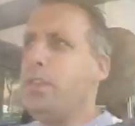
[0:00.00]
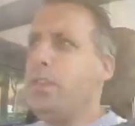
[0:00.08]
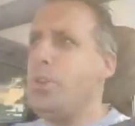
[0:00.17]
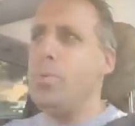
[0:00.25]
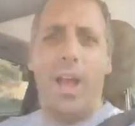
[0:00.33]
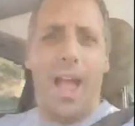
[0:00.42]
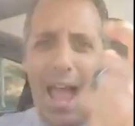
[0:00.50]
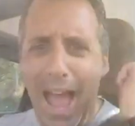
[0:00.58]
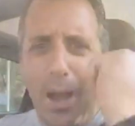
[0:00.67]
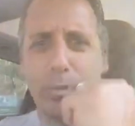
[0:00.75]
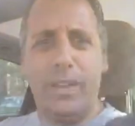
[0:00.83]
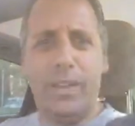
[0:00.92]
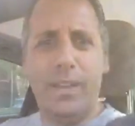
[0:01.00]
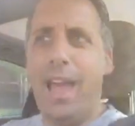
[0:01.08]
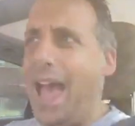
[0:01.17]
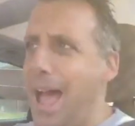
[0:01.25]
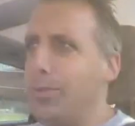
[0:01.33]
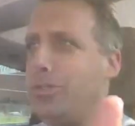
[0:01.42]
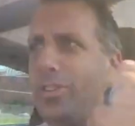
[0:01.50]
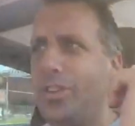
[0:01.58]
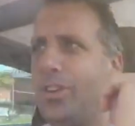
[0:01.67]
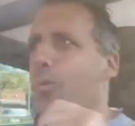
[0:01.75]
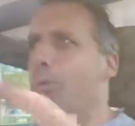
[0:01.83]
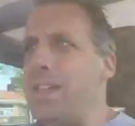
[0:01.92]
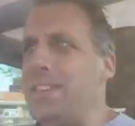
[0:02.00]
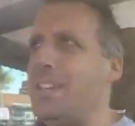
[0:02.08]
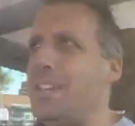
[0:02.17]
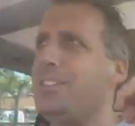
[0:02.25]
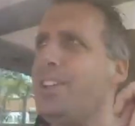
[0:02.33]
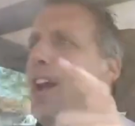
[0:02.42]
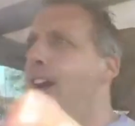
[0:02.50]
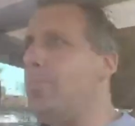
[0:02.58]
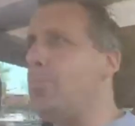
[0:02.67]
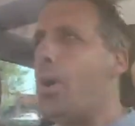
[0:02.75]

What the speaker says: You, out. Out. Wasting time,